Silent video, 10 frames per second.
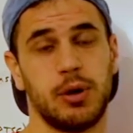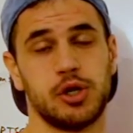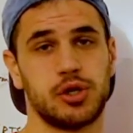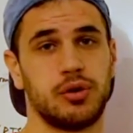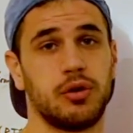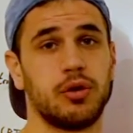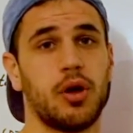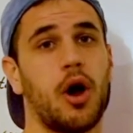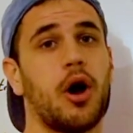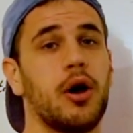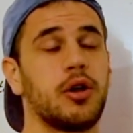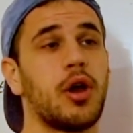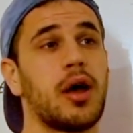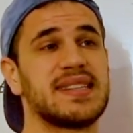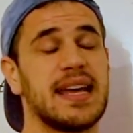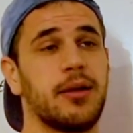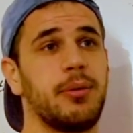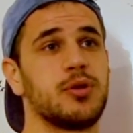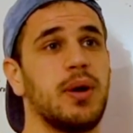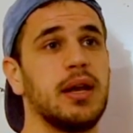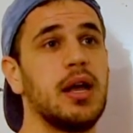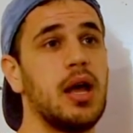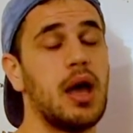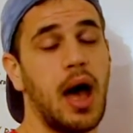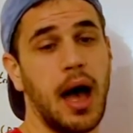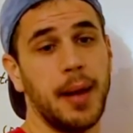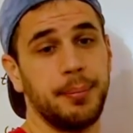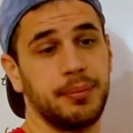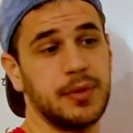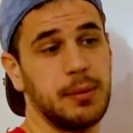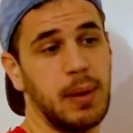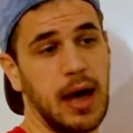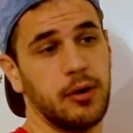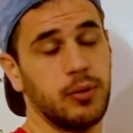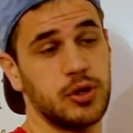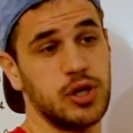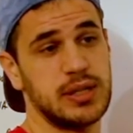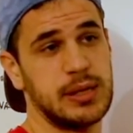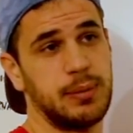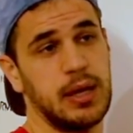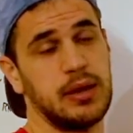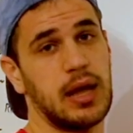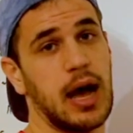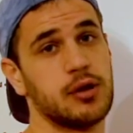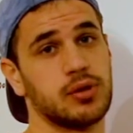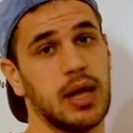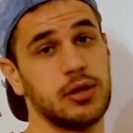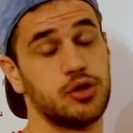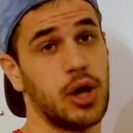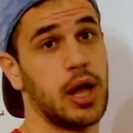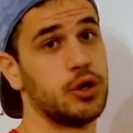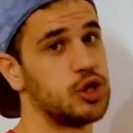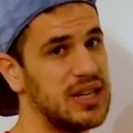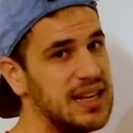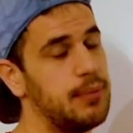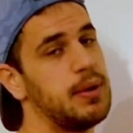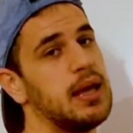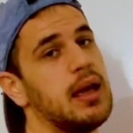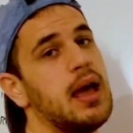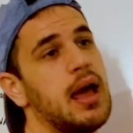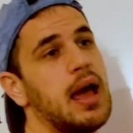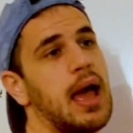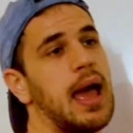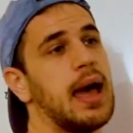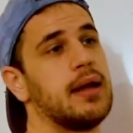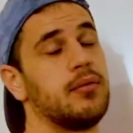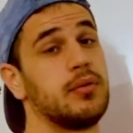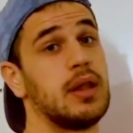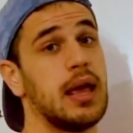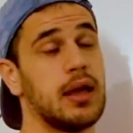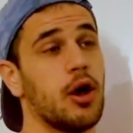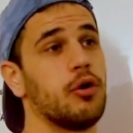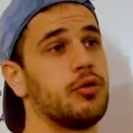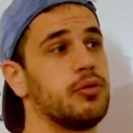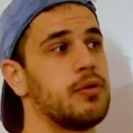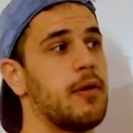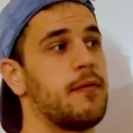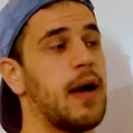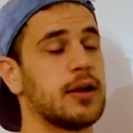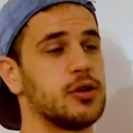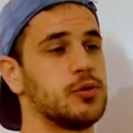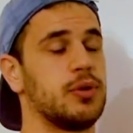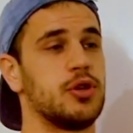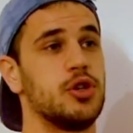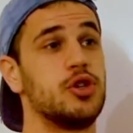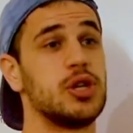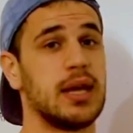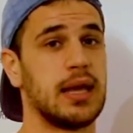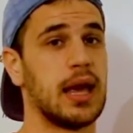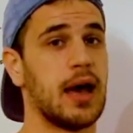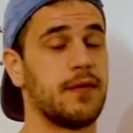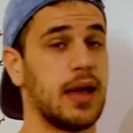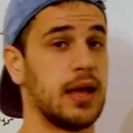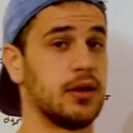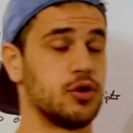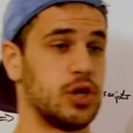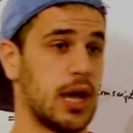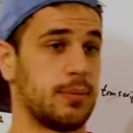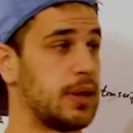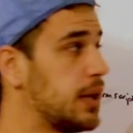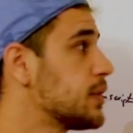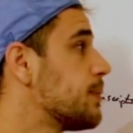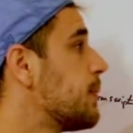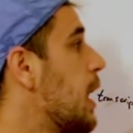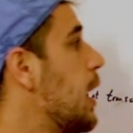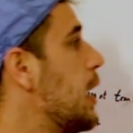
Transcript: which are a cycle between they bound with GTP, the hydrolyzed GDP, and they go through factors with GEF and GAPs.